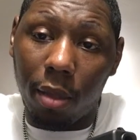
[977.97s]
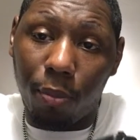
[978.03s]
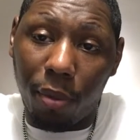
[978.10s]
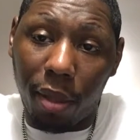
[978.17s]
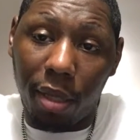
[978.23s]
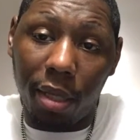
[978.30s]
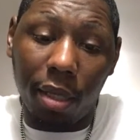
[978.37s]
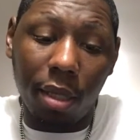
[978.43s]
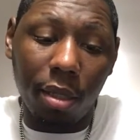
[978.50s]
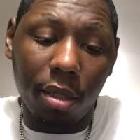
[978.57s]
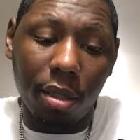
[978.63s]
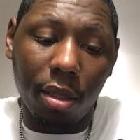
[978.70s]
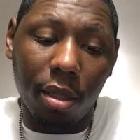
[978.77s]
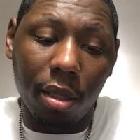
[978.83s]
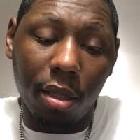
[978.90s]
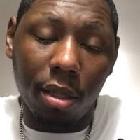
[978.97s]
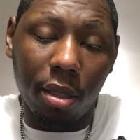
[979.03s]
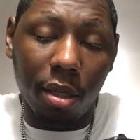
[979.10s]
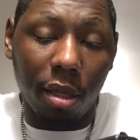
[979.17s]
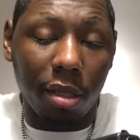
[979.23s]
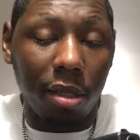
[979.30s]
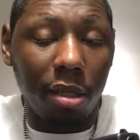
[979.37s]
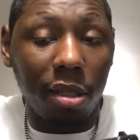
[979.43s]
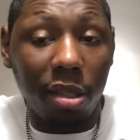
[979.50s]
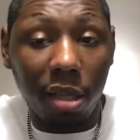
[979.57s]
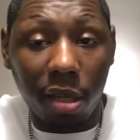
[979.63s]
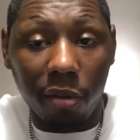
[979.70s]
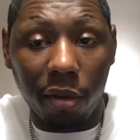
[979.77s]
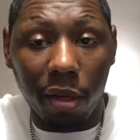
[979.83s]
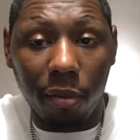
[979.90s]
please
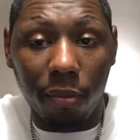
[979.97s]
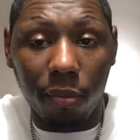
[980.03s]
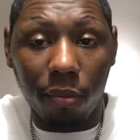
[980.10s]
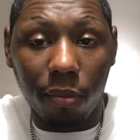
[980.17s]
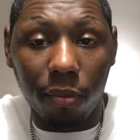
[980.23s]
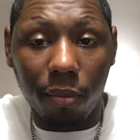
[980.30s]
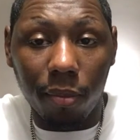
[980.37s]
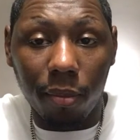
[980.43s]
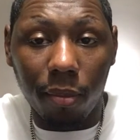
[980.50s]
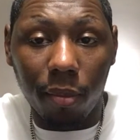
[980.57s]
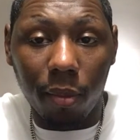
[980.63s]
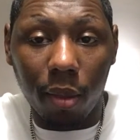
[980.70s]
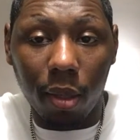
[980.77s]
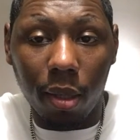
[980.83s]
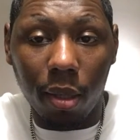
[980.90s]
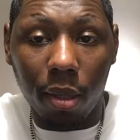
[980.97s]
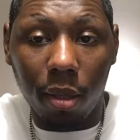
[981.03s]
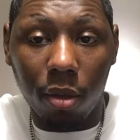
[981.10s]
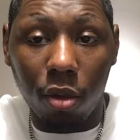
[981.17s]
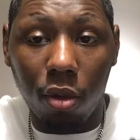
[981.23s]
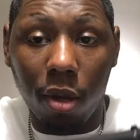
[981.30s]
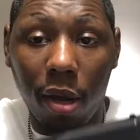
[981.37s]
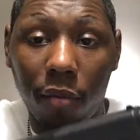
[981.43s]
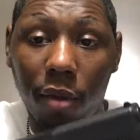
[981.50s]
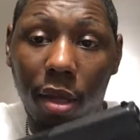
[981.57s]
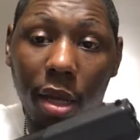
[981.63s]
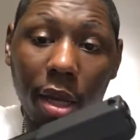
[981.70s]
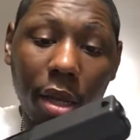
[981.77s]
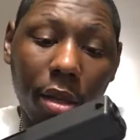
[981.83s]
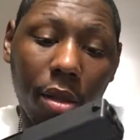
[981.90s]
consider it. You don't have to
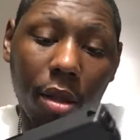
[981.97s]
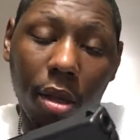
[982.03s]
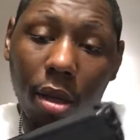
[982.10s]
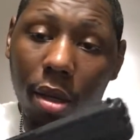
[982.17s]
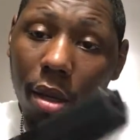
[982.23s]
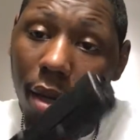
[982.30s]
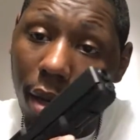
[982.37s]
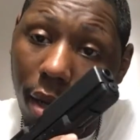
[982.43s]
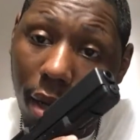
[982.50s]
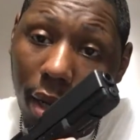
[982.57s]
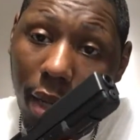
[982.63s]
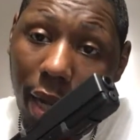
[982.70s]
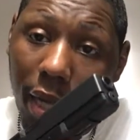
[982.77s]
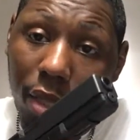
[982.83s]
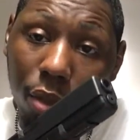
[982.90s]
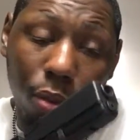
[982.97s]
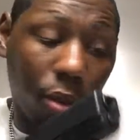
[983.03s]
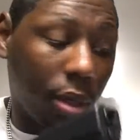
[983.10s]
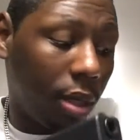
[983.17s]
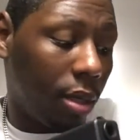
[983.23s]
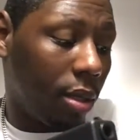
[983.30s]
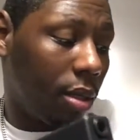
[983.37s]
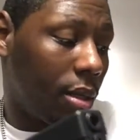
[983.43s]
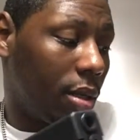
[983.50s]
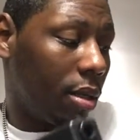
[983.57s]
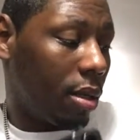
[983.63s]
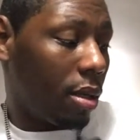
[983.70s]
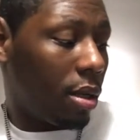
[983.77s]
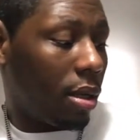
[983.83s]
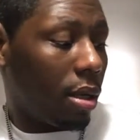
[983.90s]
get a Glock 20,
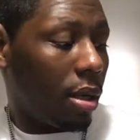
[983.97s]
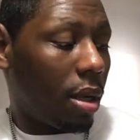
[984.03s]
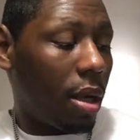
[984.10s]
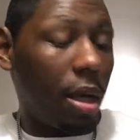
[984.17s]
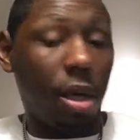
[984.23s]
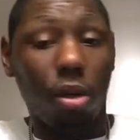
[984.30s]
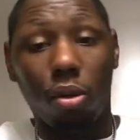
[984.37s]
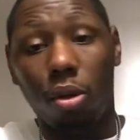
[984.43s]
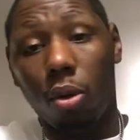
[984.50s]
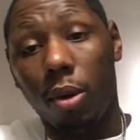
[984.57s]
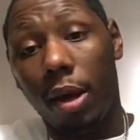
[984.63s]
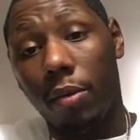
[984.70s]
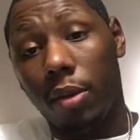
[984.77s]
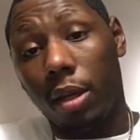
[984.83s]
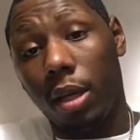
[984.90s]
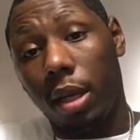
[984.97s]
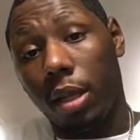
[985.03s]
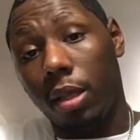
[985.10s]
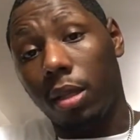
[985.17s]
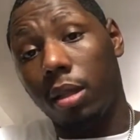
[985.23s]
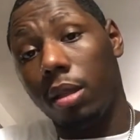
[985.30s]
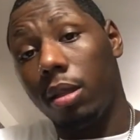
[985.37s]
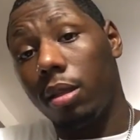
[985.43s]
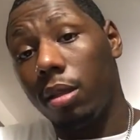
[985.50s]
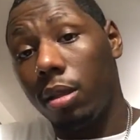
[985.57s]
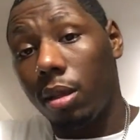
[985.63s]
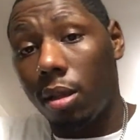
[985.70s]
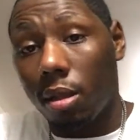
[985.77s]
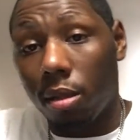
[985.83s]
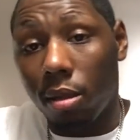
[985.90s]
and you don't have to get
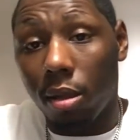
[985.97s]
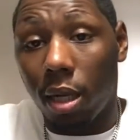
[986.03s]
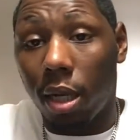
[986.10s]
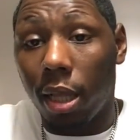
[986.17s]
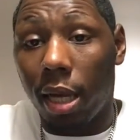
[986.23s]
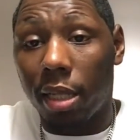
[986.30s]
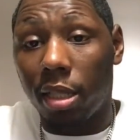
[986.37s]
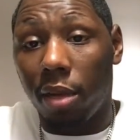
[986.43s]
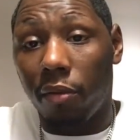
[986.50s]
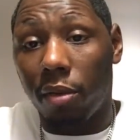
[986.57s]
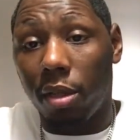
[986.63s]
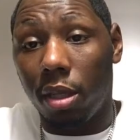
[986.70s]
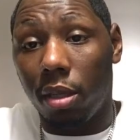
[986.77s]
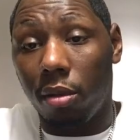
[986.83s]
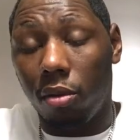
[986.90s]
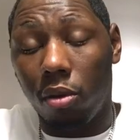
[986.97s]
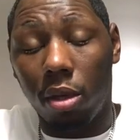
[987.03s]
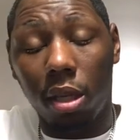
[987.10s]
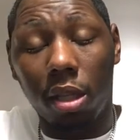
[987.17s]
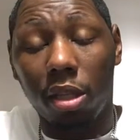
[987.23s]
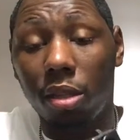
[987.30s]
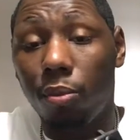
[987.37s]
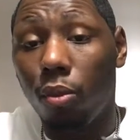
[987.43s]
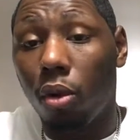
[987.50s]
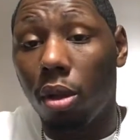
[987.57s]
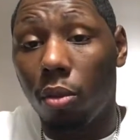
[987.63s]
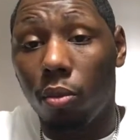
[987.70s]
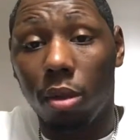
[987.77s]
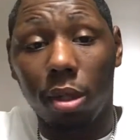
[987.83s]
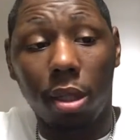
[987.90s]
a Glock 17. You can get the
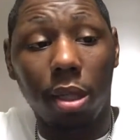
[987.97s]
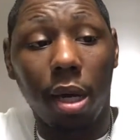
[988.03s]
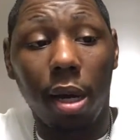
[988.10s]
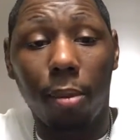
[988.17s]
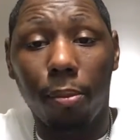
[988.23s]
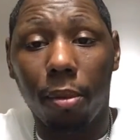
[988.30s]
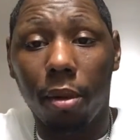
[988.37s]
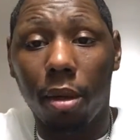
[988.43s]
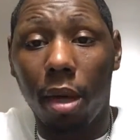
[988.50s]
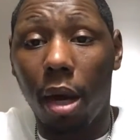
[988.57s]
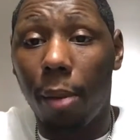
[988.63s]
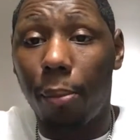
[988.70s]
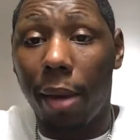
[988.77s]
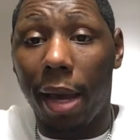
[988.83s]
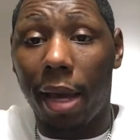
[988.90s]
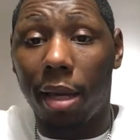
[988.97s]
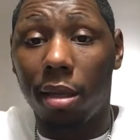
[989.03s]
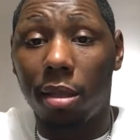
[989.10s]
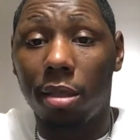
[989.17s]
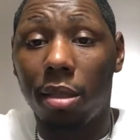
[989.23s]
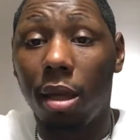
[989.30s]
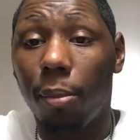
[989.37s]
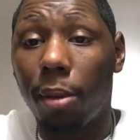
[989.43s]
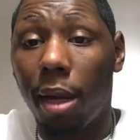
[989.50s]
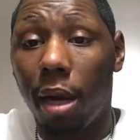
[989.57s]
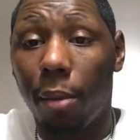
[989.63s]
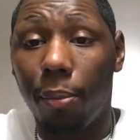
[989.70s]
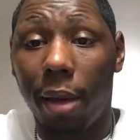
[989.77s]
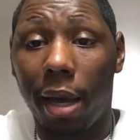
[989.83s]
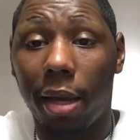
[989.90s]
smaller one, compact,
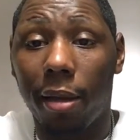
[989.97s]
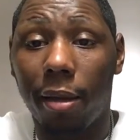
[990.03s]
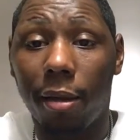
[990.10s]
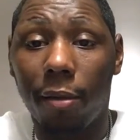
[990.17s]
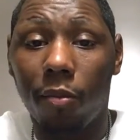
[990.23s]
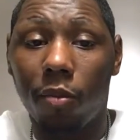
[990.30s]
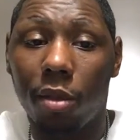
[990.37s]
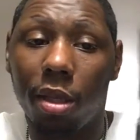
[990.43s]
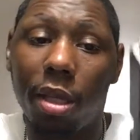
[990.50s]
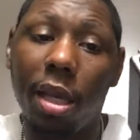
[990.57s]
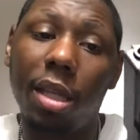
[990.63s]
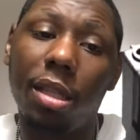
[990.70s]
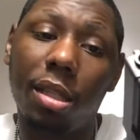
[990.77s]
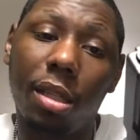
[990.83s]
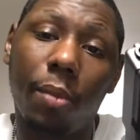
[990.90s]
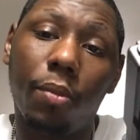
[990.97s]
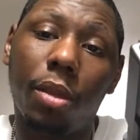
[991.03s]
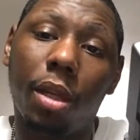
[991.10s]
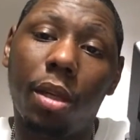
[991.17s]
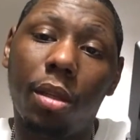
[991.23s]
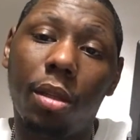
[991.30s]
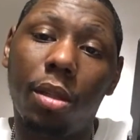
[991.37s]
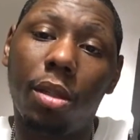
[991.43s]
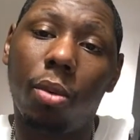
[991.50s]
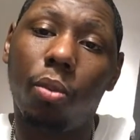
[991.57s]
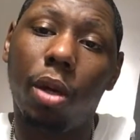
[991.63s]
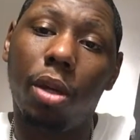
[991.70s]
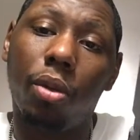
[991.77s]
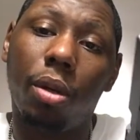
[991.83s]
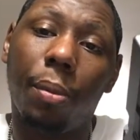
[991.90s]
subcompact. Get something to
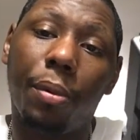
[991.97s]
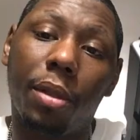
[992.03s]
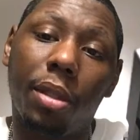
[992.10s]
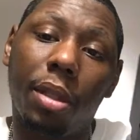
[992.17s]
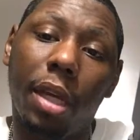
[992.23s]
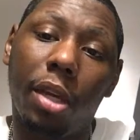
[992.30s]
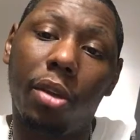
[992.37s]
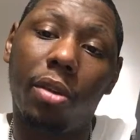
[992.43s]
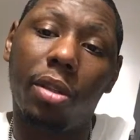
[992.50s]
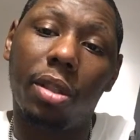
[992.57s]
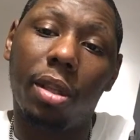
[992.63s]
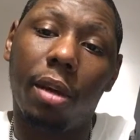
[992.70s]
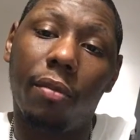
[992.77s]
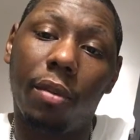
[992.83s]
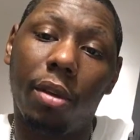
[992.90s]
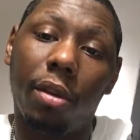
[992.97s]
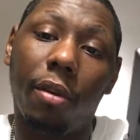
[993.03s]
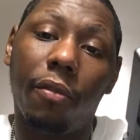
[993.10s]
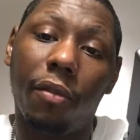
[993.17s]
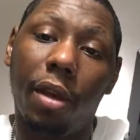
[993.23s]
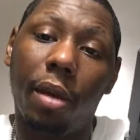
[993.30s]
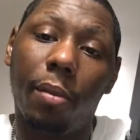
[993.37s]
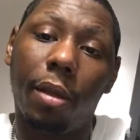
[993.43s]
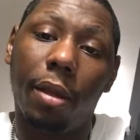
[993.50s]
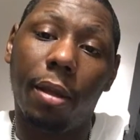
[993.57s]
where you can protect yourself and your family.